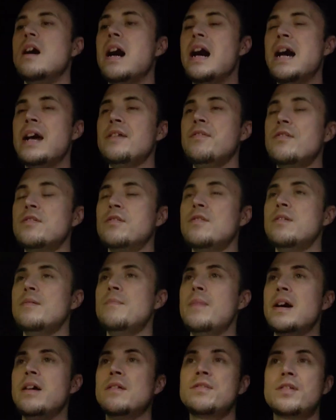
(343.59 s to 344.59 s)
either the
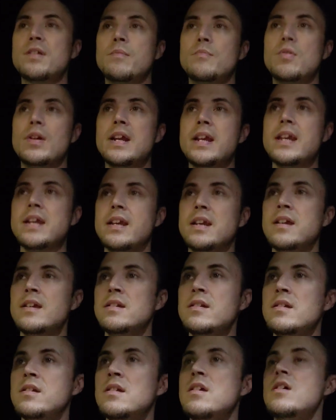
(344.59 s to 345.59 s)
mounts are breaking
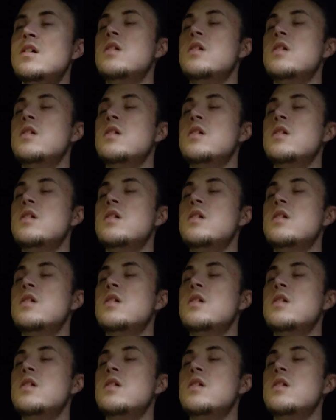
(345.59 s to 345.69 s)
in